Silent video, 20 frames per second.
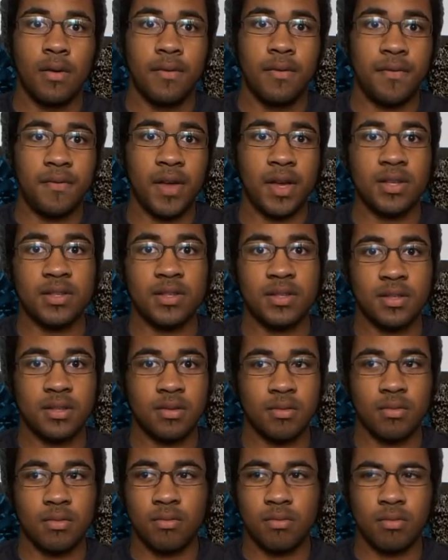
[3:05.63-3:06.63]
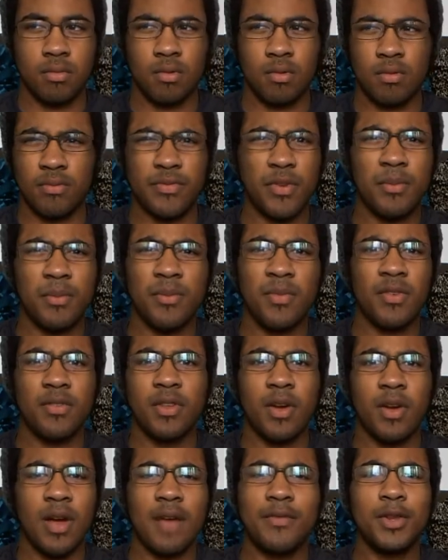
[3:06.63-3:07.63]
fixed, or from
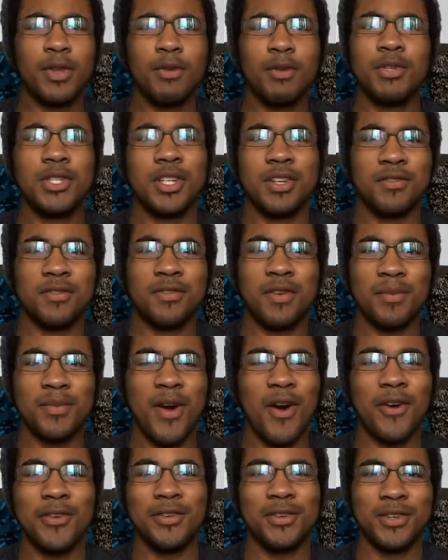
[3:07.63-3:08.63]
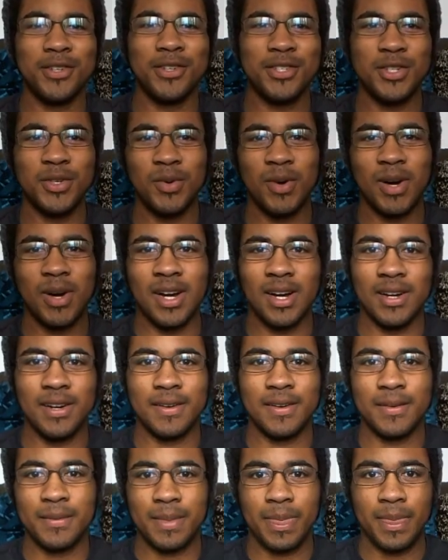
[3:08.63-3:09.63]
the evolution from cardinal to
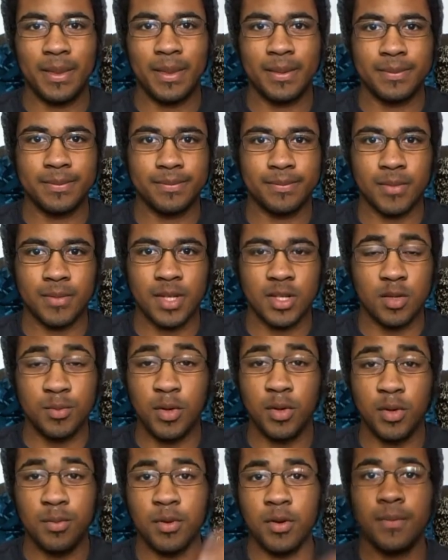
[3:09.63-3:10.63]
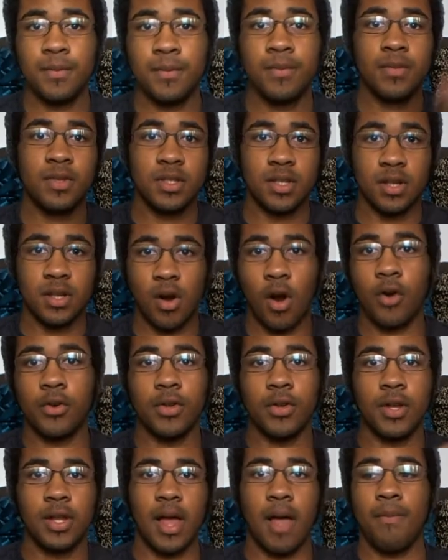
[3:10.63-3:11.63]
mutable, to
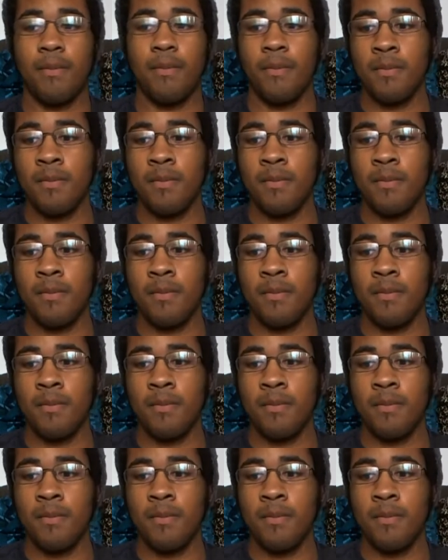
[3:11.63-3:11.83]
cardinal again.